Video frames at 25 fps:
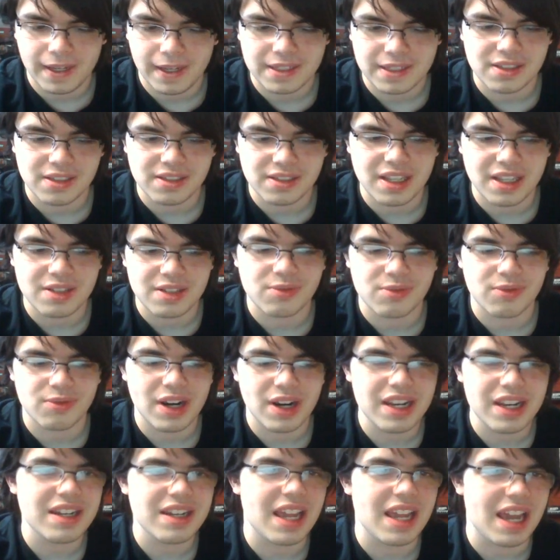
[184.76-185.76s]
she says,
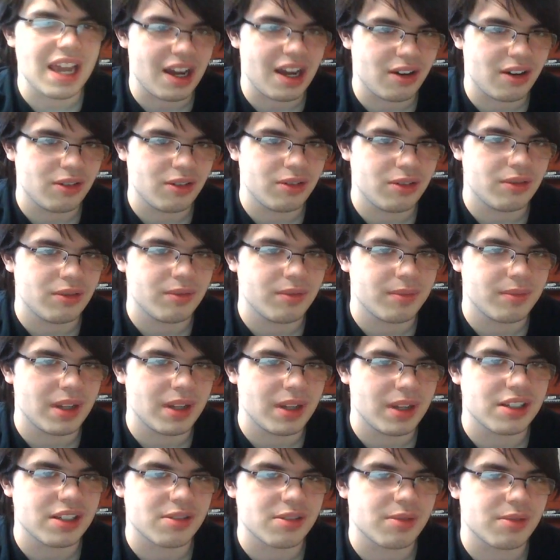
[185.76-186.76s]
right now,
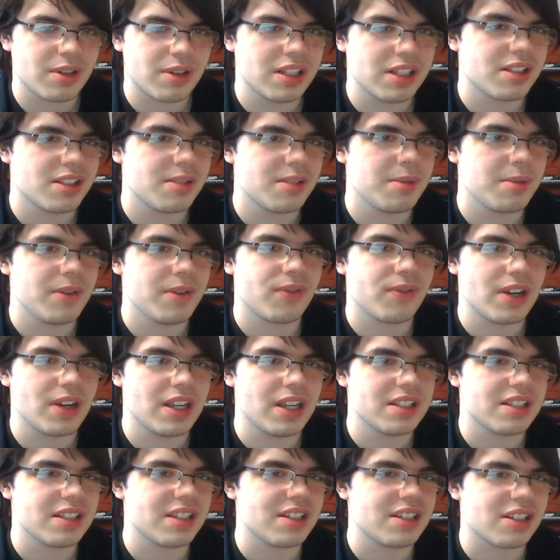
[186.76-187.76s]
I just want us to be
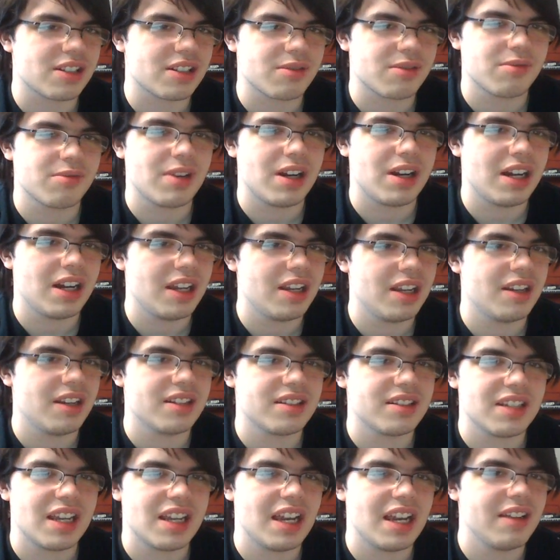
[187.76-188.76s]
friends. I just want
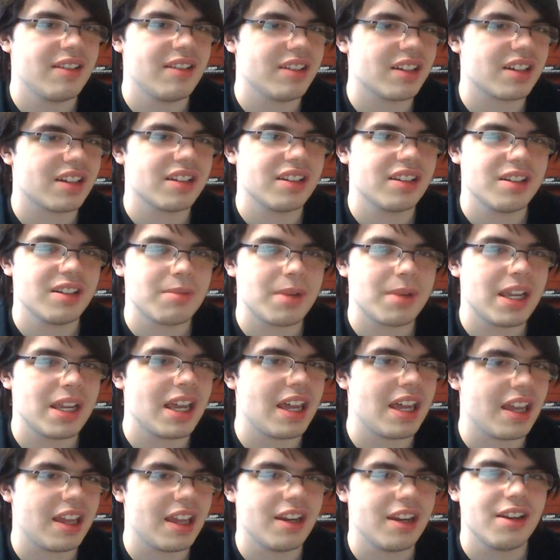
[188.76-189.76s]
time to clear my
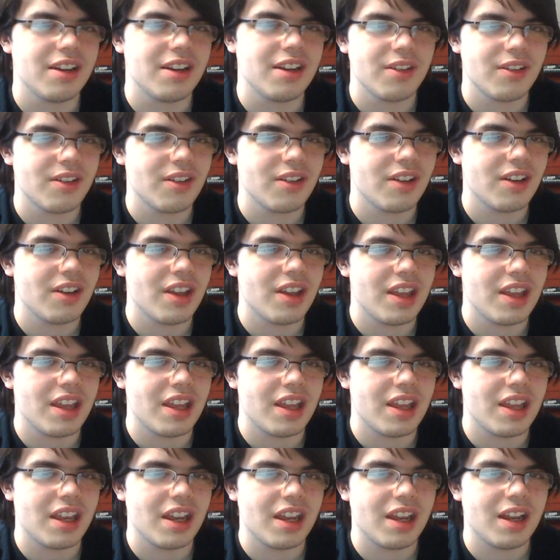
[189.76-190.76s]
head.
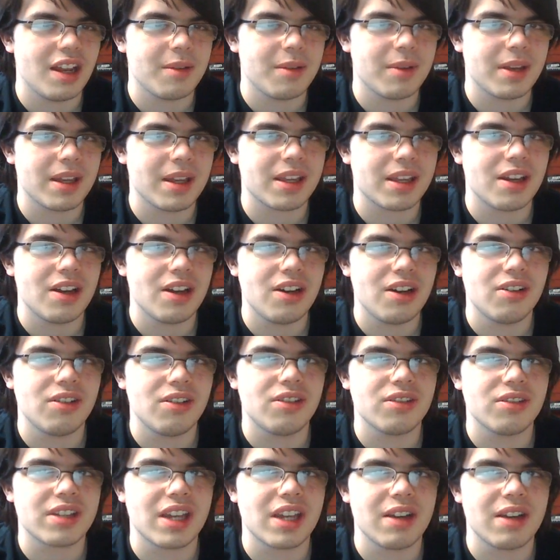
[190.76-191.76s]
And I'm like, oh,
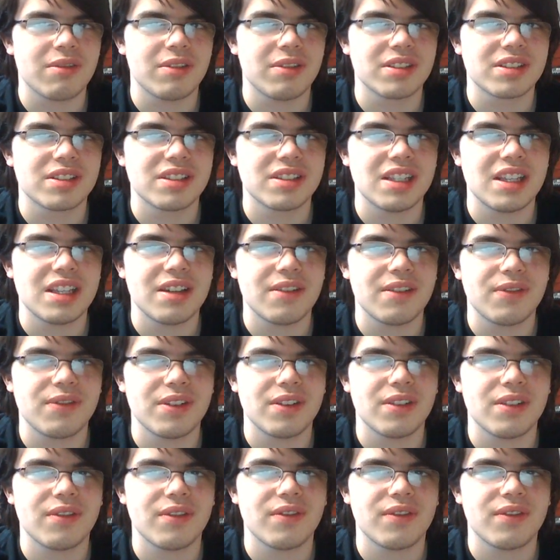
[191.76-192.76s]
okay, well, see
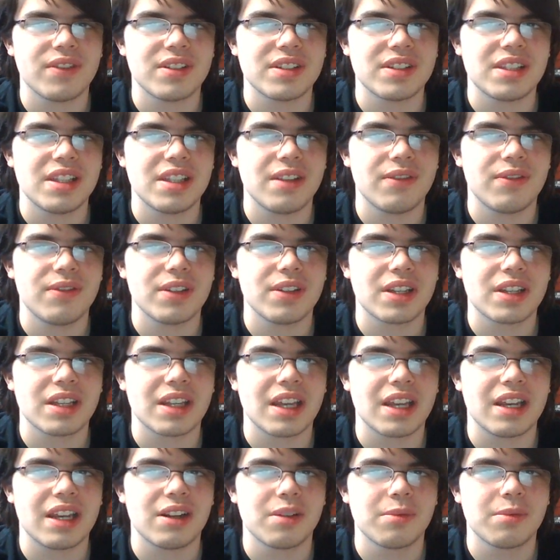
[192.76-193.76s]
if you can
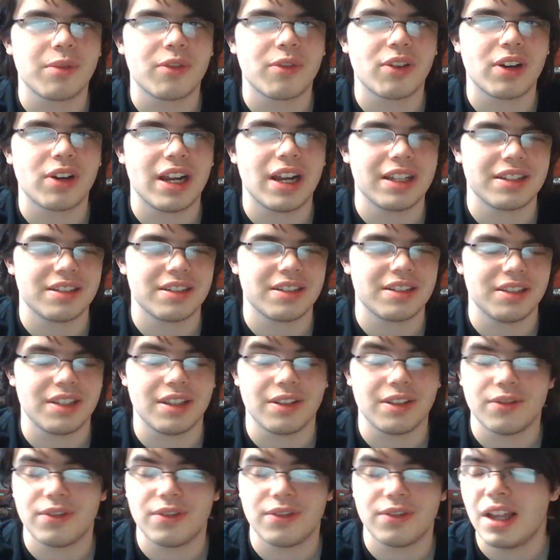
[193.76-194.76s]
get here before I have to
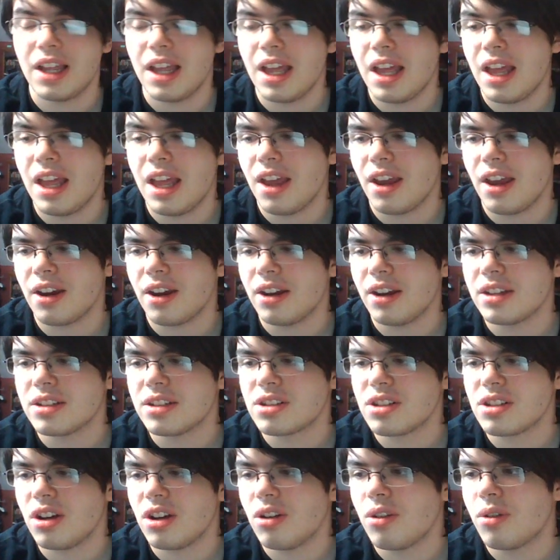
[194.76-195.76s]
leave. All right,
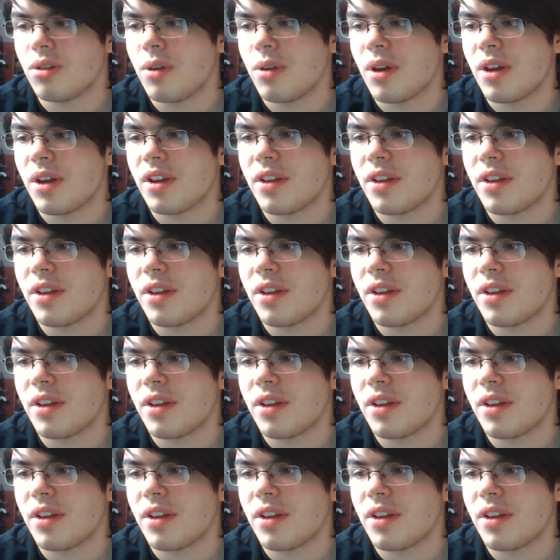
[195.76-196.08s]
so